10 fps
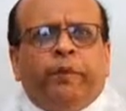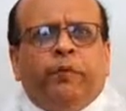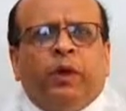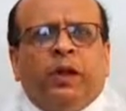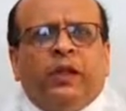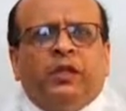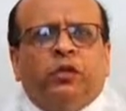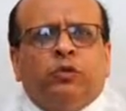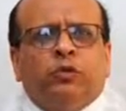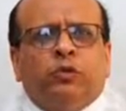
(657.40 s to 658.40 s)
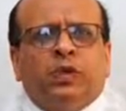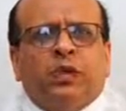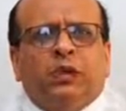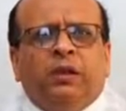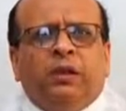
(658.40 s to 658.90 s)
One has to
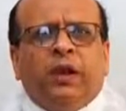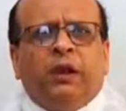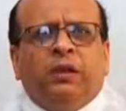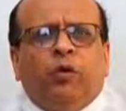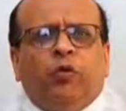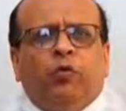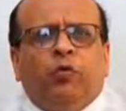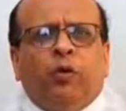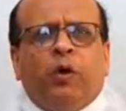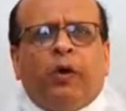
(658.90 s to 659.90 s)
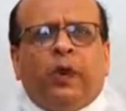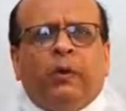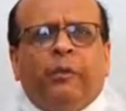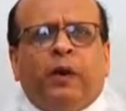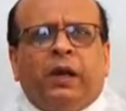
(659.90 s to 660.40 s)
see and look for
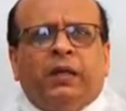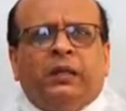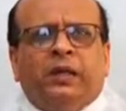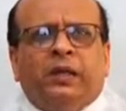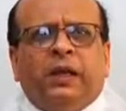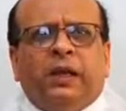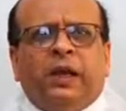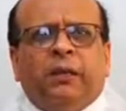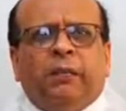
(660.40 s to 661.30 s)
MRSA and